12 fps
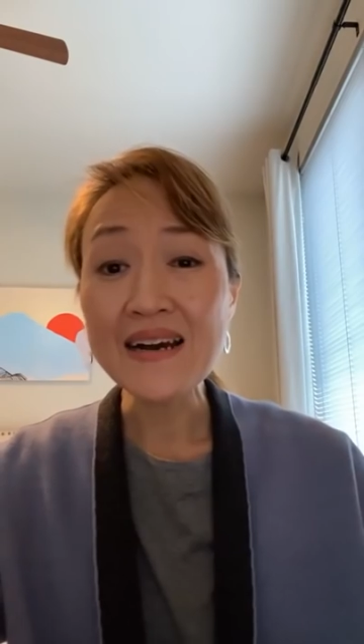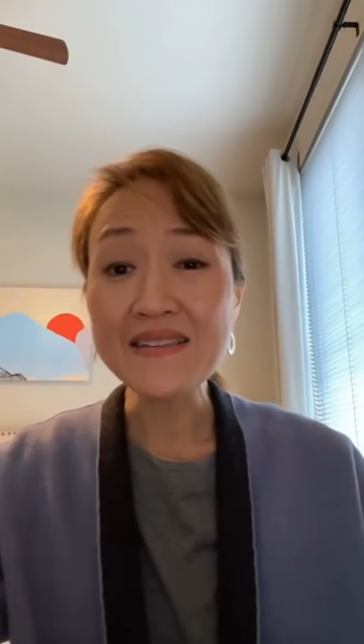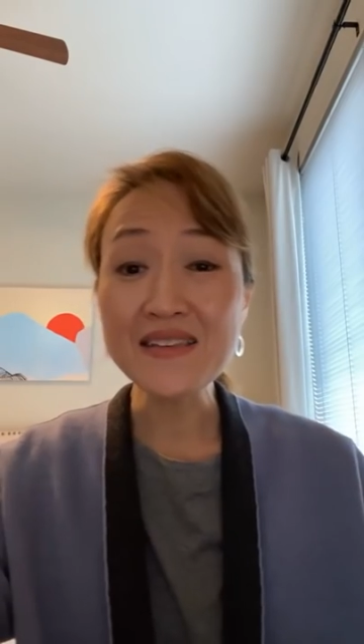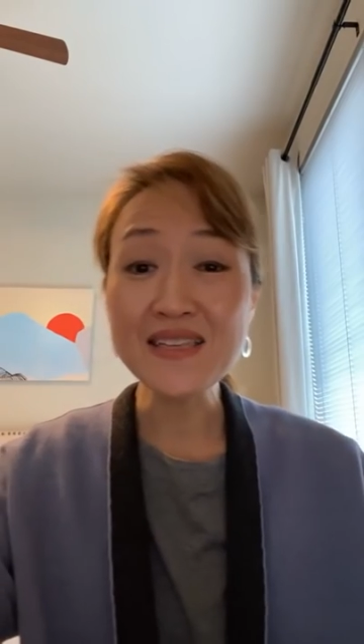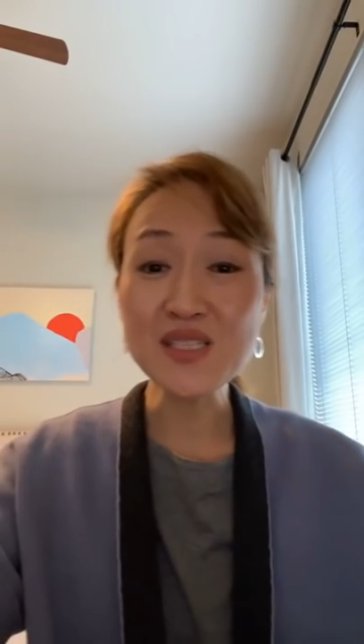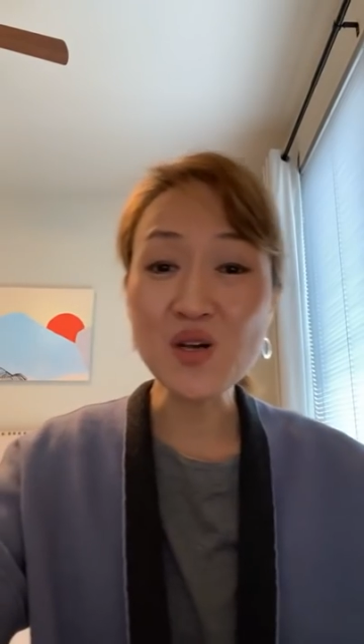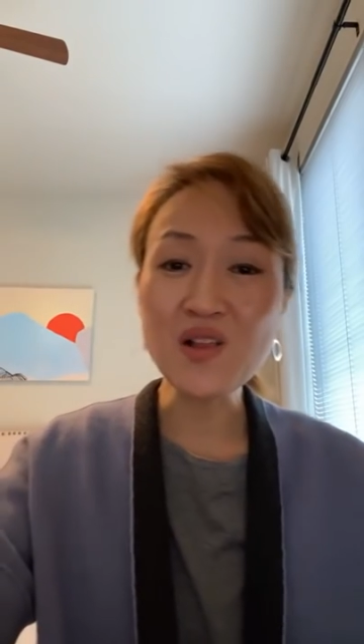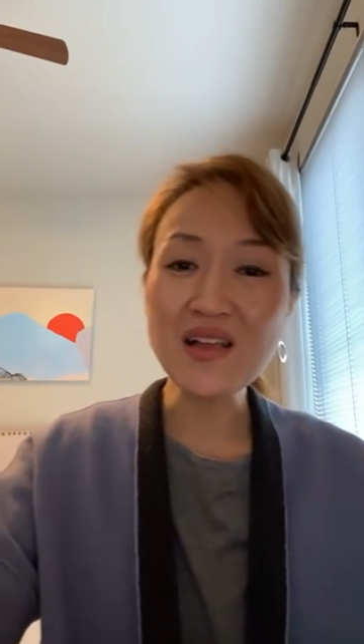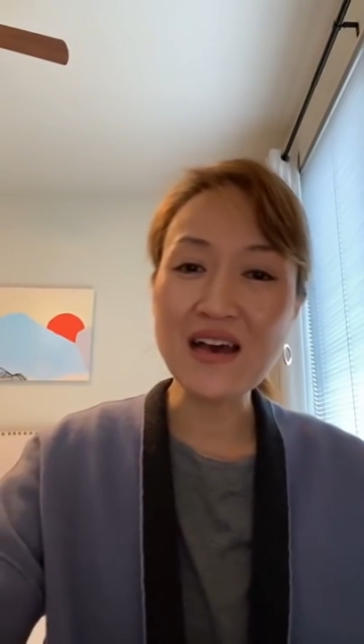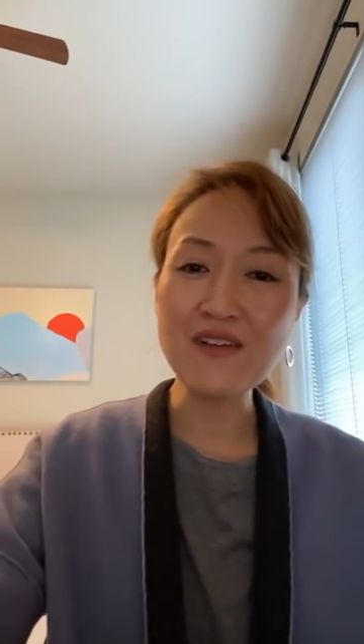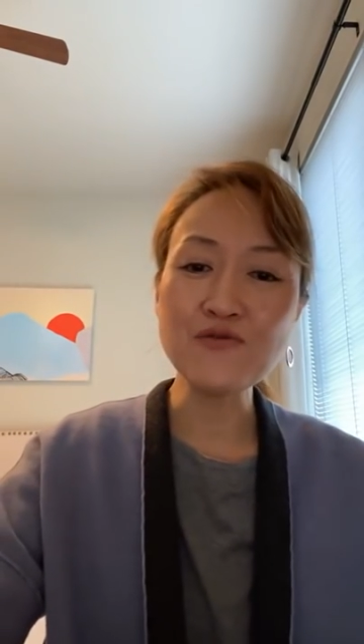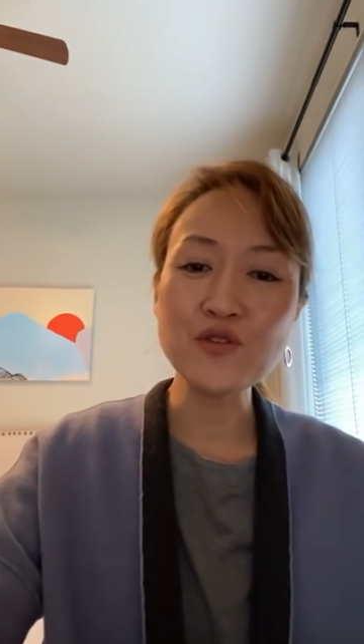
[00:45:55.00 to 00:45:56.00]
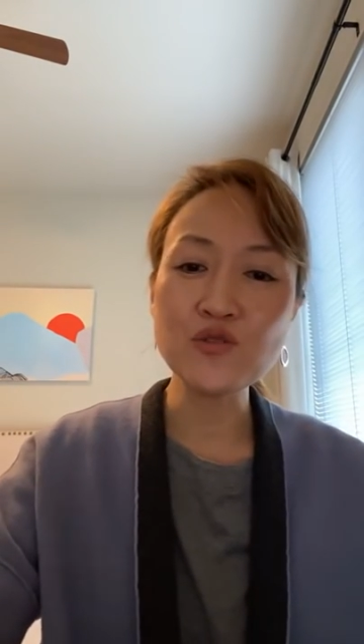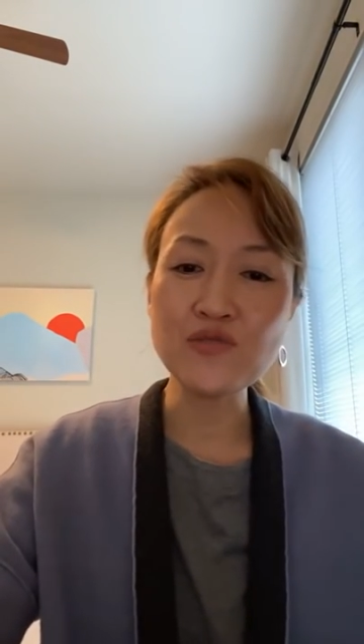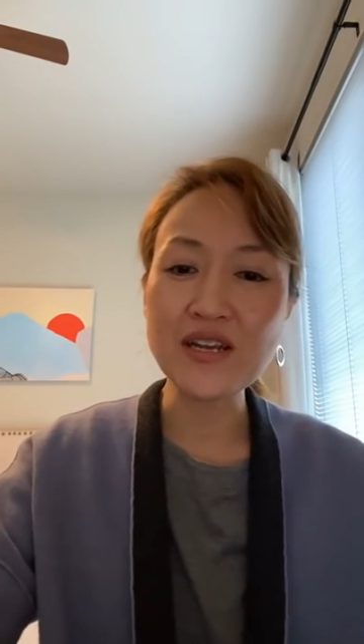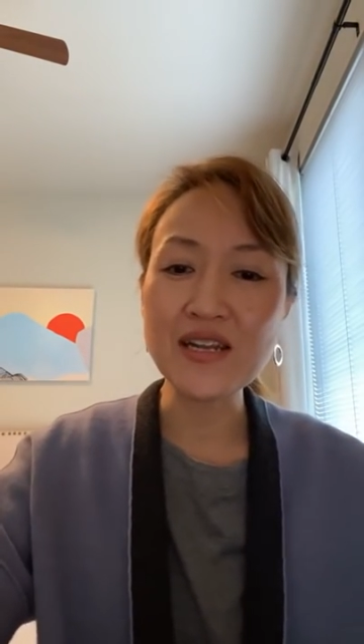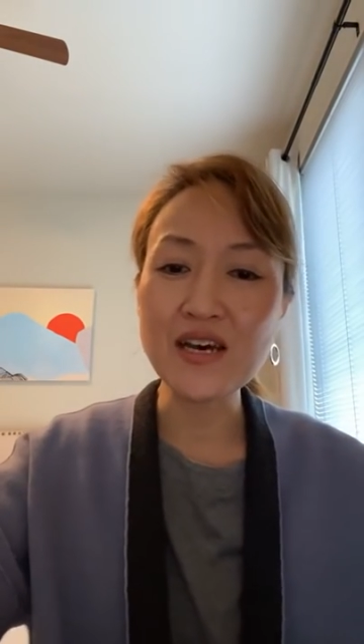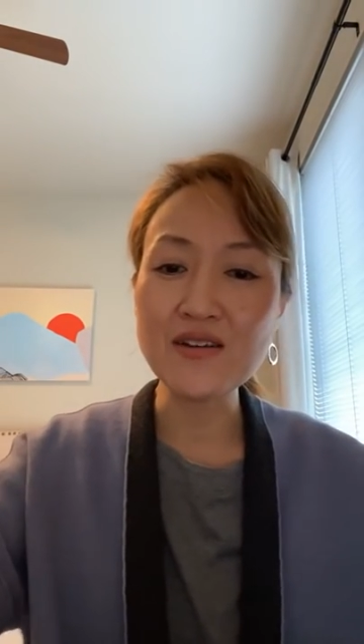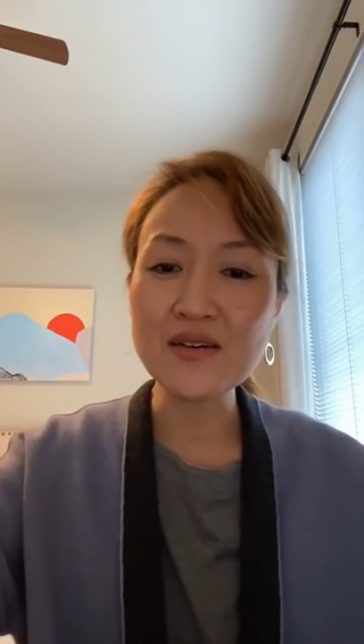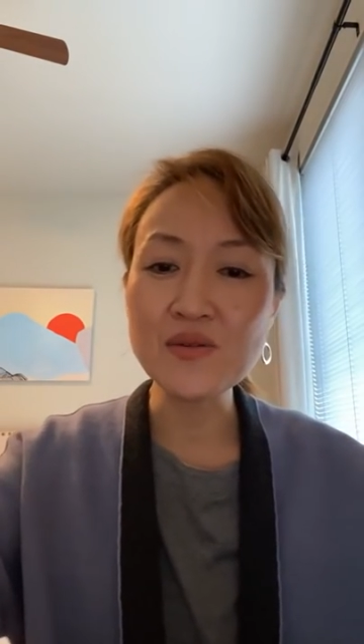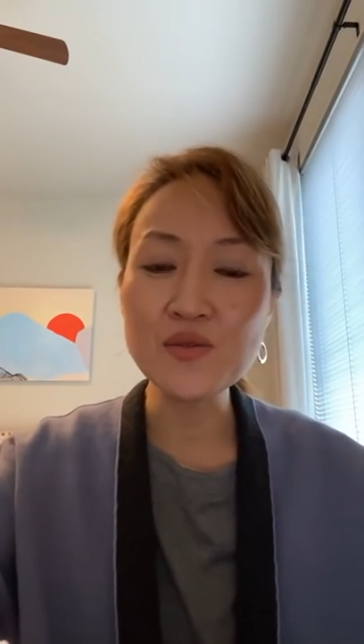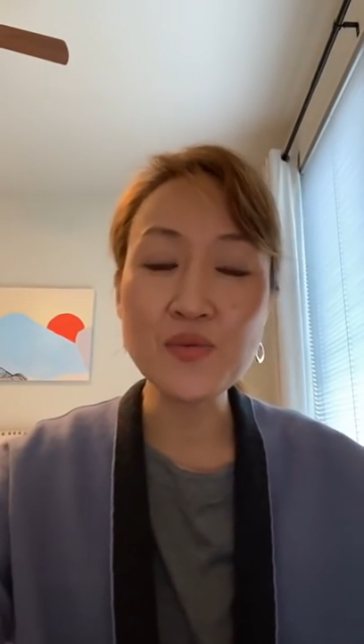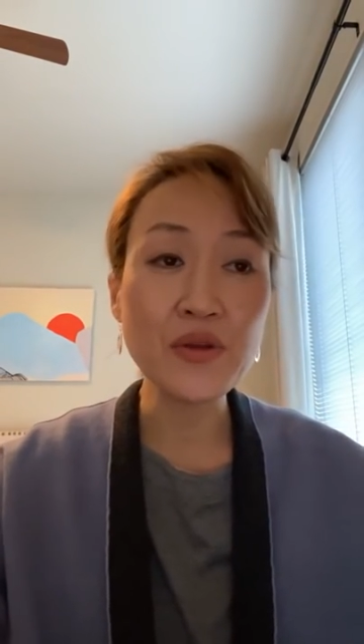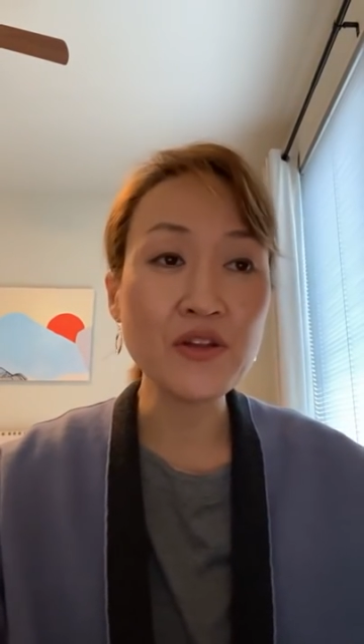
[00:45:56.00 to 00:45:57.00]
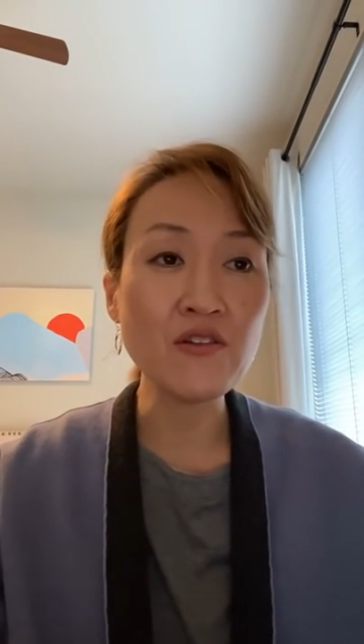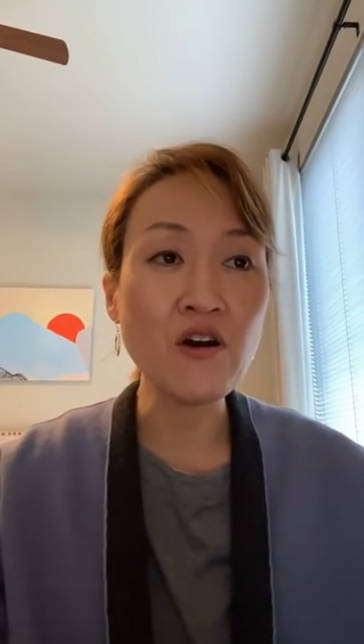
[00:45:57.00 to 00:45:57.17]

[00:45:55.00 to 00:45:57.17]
I think that's all I have for you right now. That was pretty